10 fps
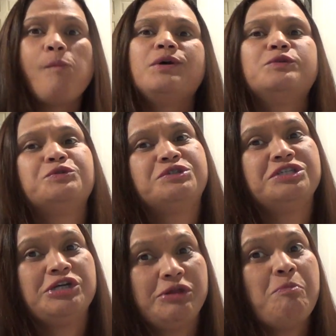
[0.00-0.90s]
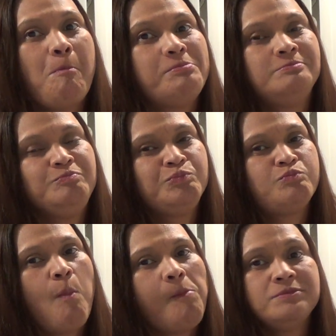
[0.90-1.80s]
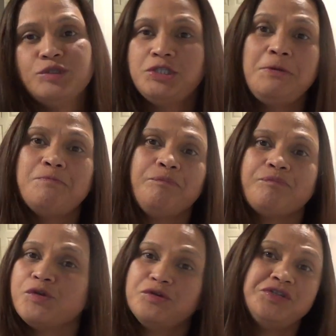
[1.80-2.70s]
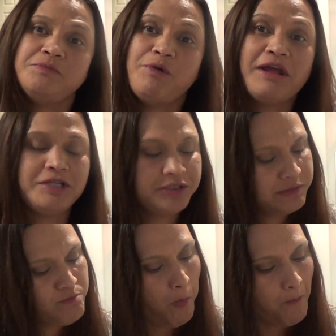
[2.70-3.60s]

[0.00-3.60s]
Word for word: That was really good. See? You just need practice.